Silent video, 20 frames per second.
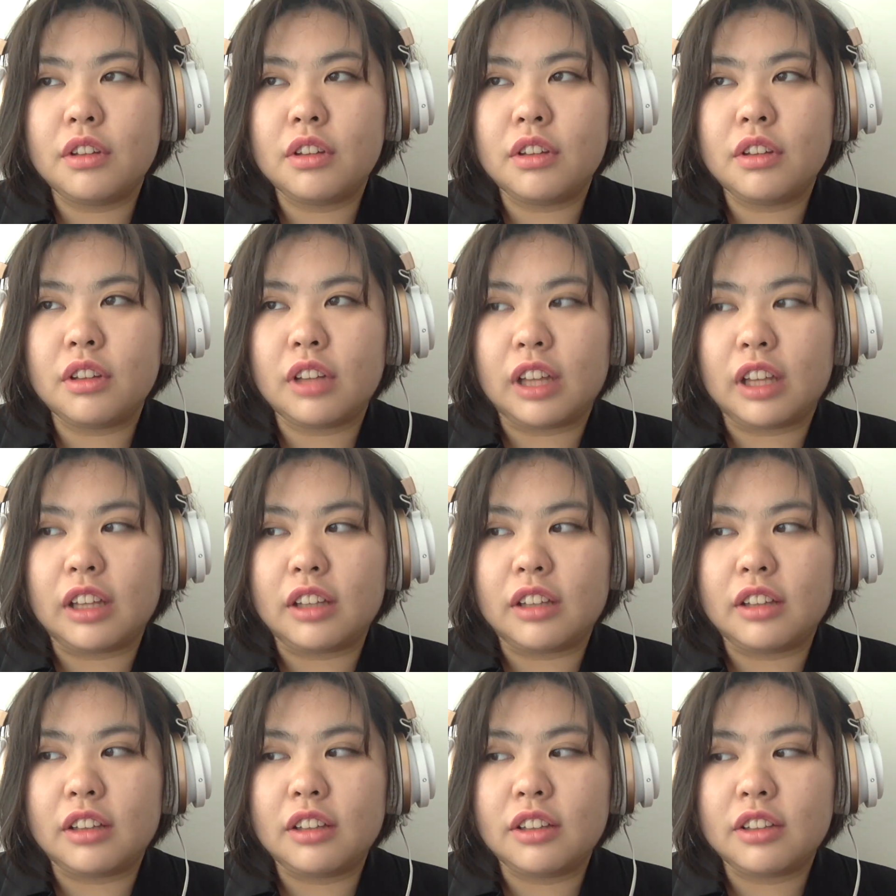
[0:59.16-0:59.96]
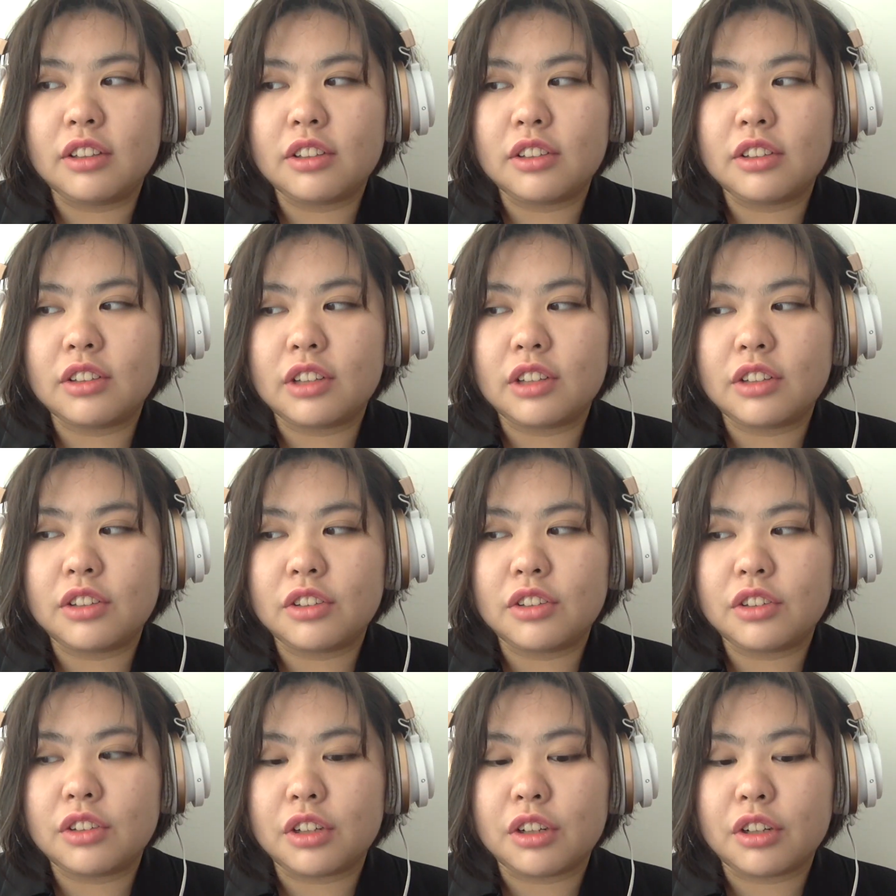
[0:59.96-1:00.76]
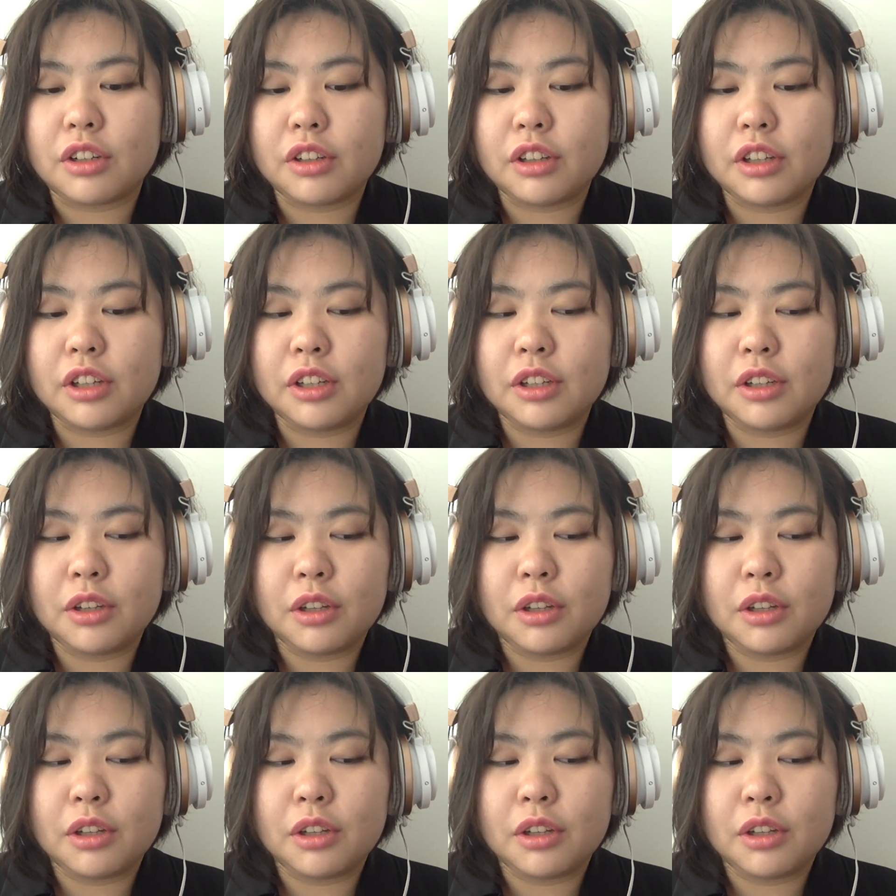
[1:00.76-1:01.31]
like this is necessarily